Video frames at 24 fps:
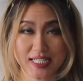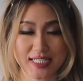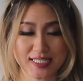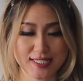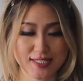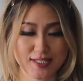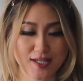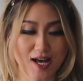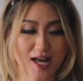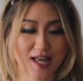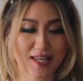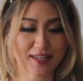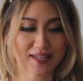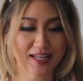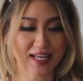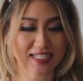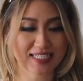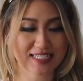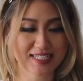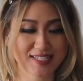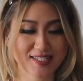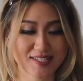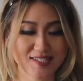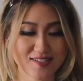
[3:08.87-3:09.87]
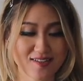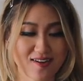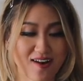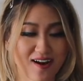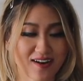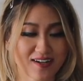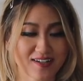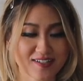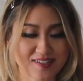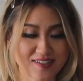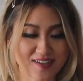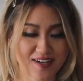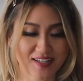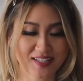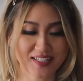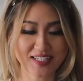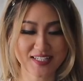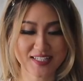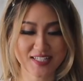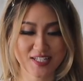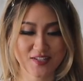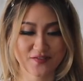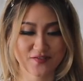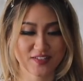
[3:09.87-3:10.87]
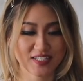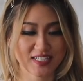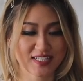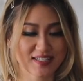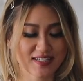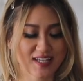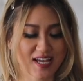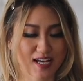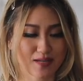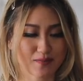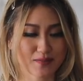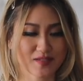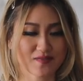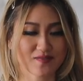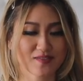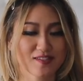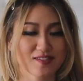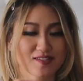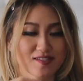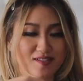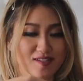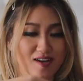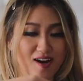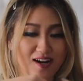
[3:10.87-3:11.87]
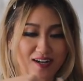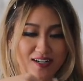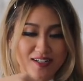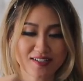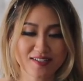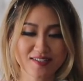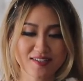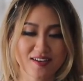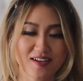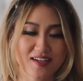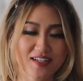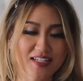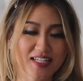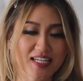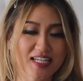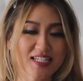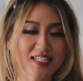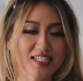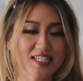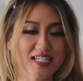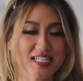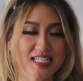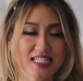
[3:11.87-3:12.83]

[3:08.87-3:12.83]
It's got like stars on it, different types of stars on it.